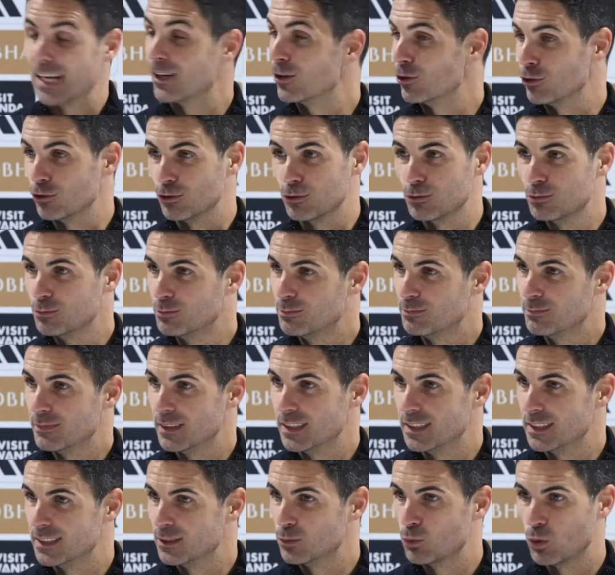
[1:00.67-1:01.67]
I don't know.
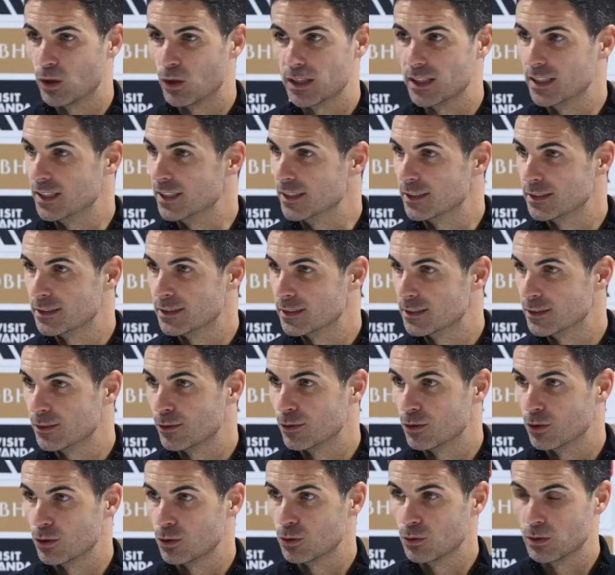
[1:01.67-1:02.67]
It's what it is,
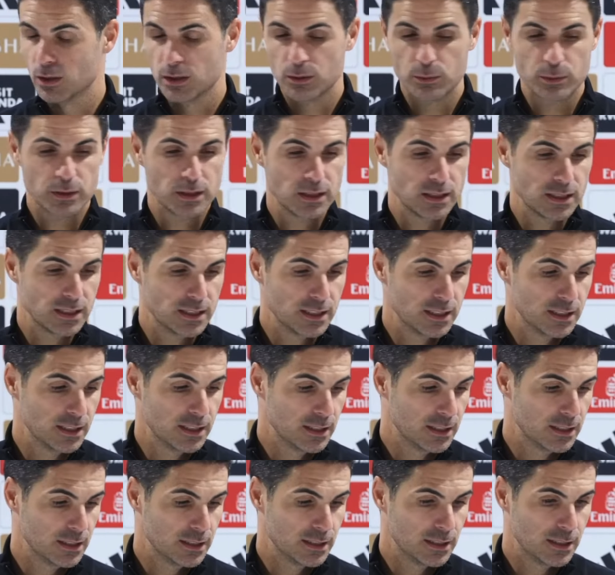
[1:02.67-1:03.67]
you know.
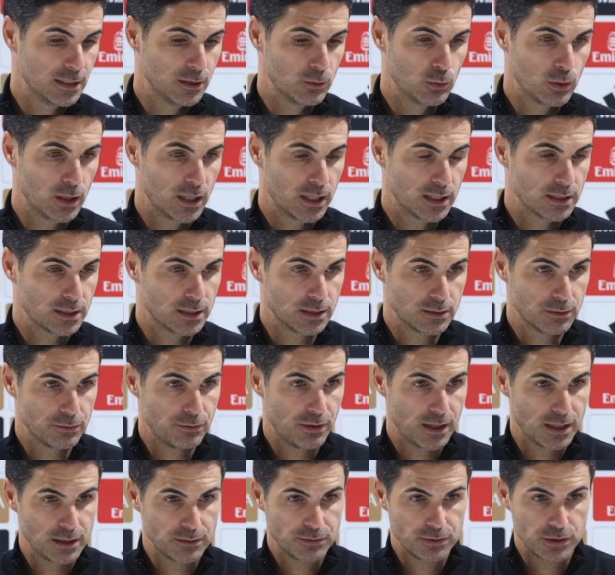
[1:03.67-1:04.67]
Obviously, we had
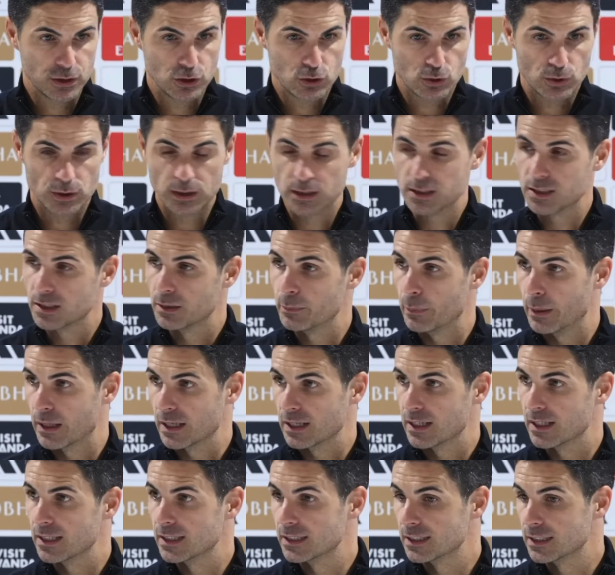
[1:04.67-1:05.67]
five injuries in the
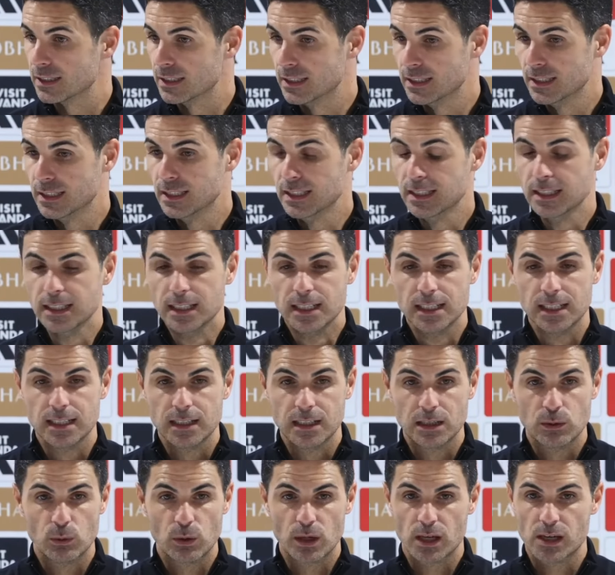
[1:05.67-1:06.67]
back line.
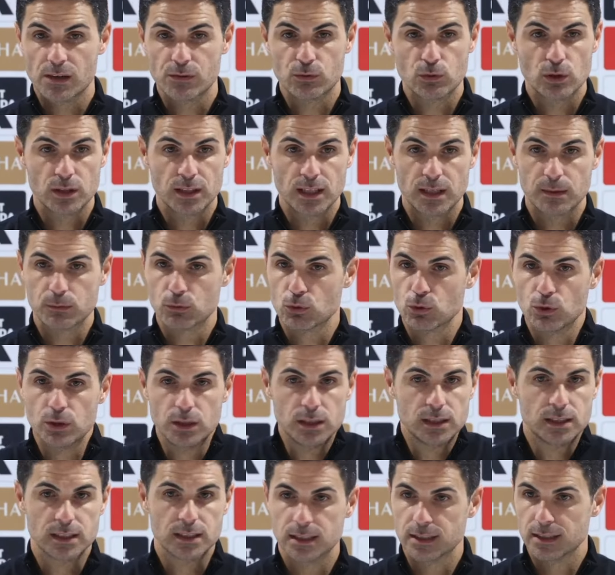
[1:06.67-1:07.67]
We have to adapt to
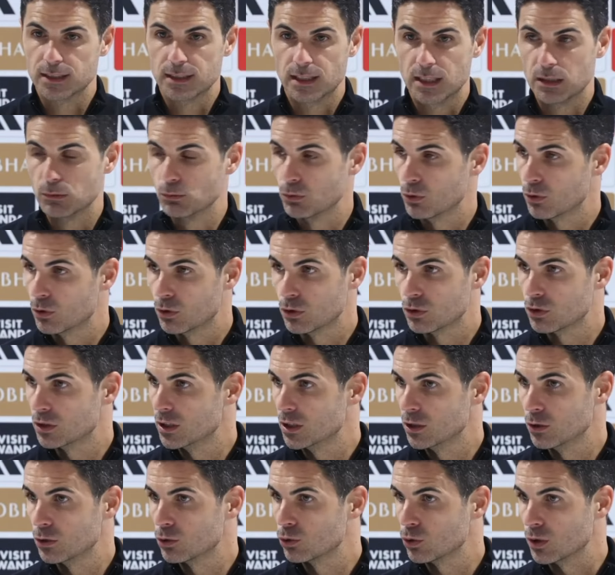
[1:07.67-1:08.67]
it, and we'll
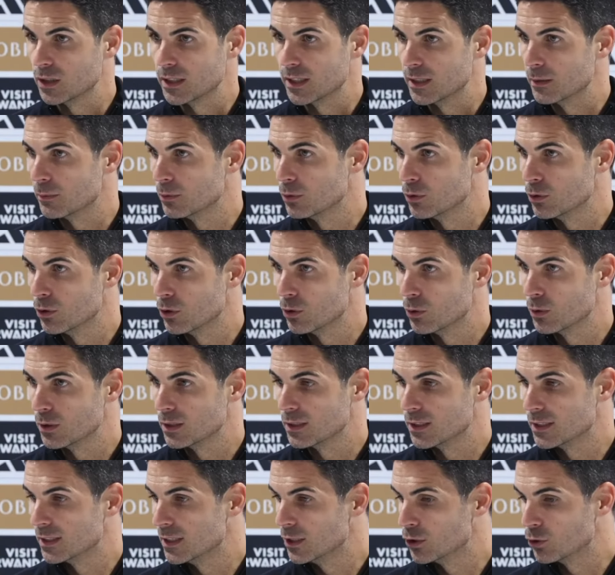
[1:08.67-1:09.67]
continue to adapt. You know,
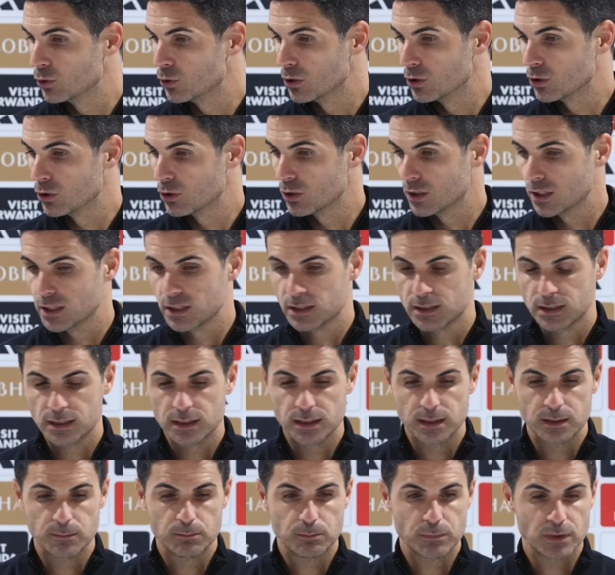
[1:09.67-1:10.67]
it's the situation that
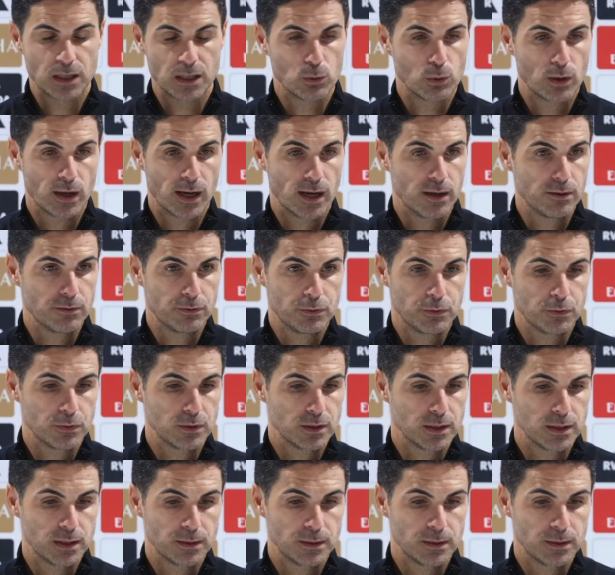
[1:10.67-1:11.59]
that we have.